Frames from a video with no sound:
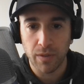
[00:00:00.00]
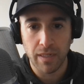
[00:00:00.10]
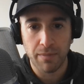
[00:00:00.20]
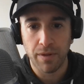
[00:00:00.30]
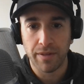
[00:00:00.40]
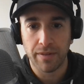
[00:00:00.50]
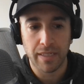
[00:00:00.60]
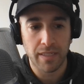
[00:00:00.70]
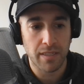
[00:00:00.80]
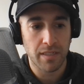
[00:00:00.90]
growing up, whether
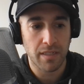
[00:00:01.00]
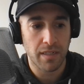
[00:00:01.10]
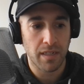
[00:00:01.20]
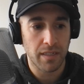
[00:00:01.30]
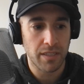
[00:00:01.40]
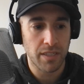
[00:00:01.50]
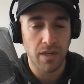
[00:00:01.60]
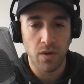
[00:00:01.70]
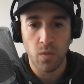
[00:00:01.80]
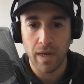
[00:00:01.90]
it's
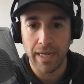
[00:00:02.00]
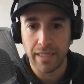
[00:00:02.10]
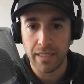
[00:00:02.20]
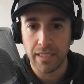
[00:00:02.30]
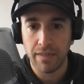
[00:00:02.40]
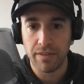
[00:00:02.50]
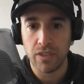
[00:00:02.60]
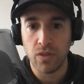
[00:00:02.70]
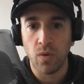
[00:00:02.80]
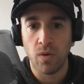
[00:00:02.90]
Snow White and the
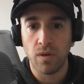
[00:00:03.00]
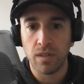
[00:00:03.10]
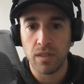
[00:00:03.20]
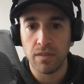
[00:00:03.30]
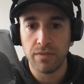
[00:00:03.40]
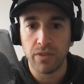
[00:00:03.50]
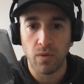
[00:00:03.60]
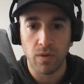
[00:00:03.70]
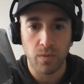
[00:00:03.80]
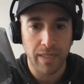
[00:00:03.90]
Seven Dwarves
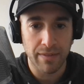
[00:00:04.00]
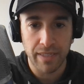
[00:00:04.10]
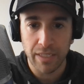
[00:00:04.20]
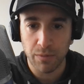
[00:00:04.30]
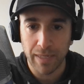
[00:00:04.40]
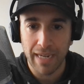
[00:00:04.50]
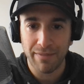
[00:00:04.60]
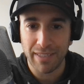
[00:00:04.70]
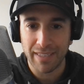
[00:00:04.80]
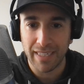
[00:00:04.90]
or whatever it is, where we have
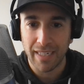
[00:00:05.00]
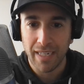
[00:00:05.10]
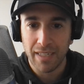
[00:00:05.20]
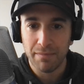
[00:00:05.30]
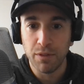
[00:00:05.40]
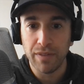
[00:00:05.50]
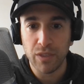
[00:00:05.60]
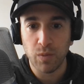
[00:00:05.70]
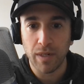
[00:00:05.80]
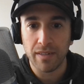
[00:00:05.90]
these like
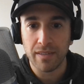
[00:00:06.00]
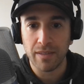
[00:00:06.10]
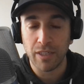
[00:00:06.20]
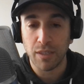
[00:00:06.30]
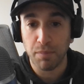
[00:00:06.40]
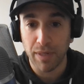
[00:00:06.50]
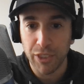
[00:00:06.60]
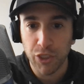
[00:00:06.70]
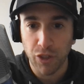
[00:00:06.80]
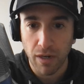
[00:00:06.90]
movies where there's
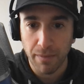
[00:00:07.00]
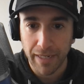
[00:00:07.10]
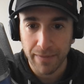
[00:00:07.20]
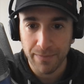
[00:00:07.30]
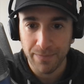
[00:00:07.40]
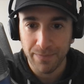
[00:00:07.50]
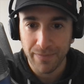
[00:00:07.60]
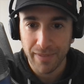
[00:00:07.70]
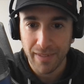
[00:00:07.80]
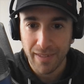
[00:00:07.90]
Prince Charming.
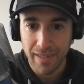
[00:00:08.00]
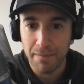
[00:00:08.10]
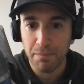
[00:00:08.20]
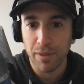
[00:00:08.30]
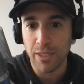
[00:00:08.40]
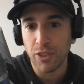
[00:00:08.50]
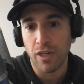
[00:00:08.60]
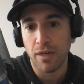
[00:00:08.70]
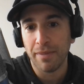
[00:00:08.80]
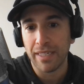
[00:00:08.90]
And Prince
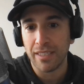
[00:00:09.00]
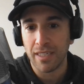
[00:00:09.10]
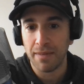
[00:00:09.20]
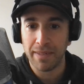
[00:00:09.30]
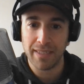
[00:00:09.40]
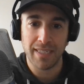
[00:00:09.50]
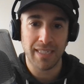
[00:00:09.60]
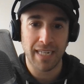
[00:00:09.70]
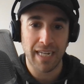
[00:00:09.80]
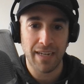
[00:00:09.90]
Charming is coming to
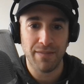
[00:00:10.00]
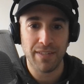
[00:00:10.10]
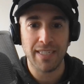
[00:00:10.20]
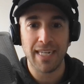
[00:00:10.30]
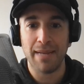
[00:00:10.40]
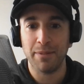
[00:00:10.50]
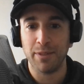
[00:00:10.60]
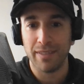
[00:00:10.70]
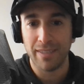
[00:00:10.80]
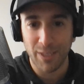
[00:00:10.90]
save this
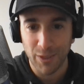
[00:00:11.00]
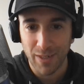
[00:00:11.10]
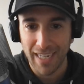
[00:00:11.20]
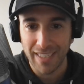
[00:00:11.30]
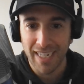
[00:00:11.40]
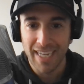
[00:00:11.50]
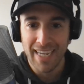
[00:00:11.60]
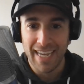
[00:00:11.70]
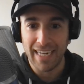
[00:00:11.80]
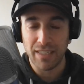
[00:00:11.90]
damsel in distress.
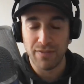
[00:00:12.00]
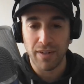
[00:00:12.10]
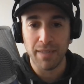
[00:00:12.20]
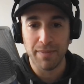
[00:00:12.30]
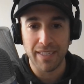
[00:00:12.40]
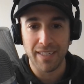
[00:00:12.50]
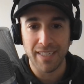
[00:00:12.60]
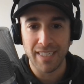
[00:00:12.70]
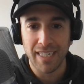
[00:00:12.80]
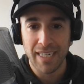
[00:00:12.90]
And it's funny
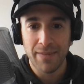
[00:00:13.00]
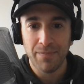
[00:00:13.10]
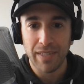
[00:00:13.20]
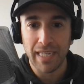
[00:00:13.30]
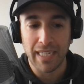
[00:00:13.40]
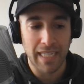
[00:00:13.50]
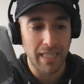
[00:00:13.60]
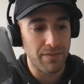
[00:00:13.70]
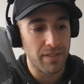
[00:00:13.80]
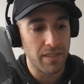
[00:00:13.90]
because it
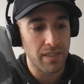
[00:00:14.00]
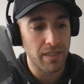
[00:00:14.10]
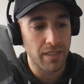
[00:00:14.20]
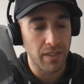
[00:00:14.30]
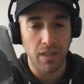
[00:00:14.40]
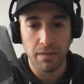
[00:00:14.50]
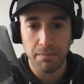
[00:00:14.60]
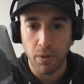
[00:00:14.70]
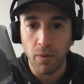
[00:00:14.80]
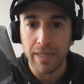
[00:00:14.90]
gives young
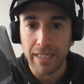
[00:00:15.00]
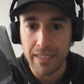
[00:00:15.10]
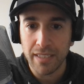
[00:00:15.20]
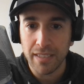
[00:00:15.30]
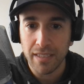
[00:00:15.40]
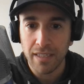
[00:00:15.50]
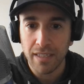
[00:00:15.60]
boys